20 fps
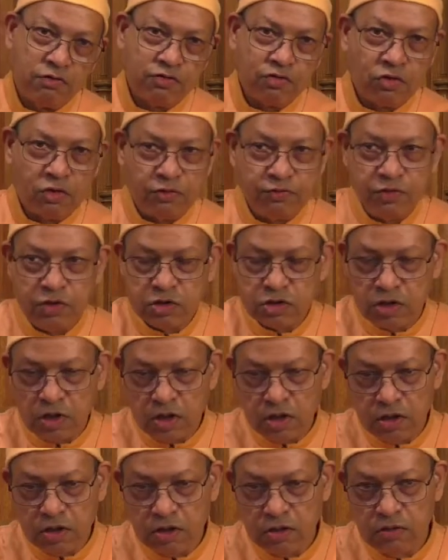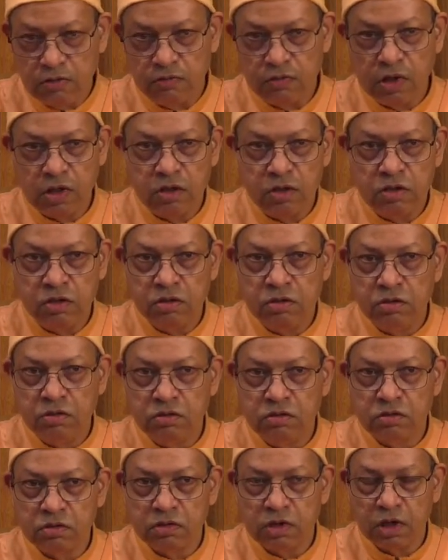Obviously,
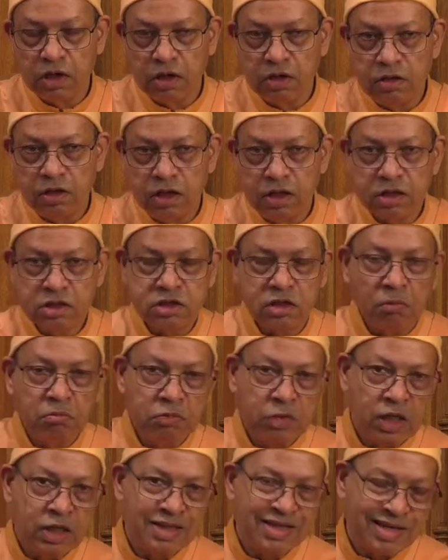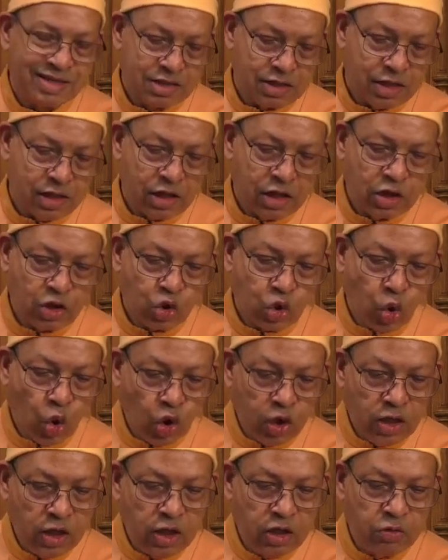when there is something that's
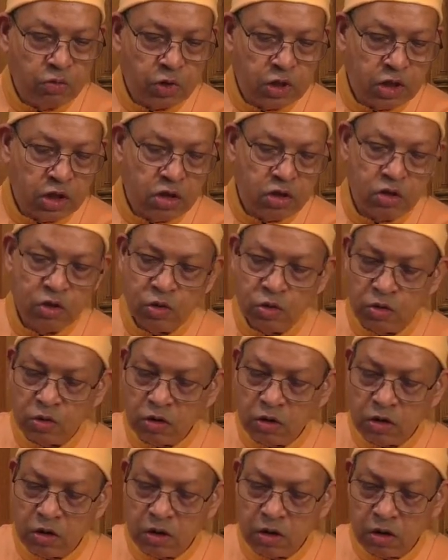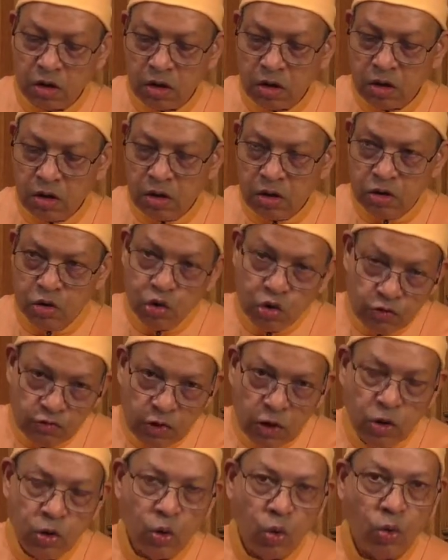uncoiling within you, you will
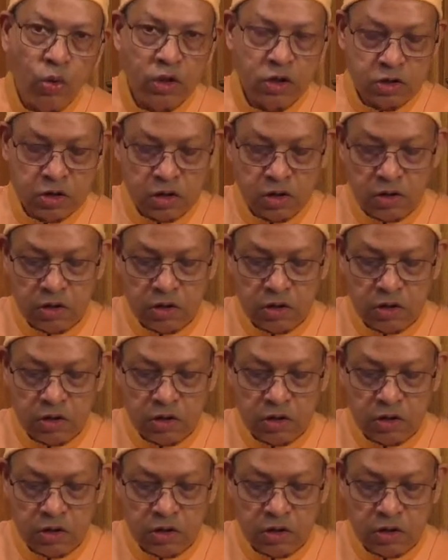know it.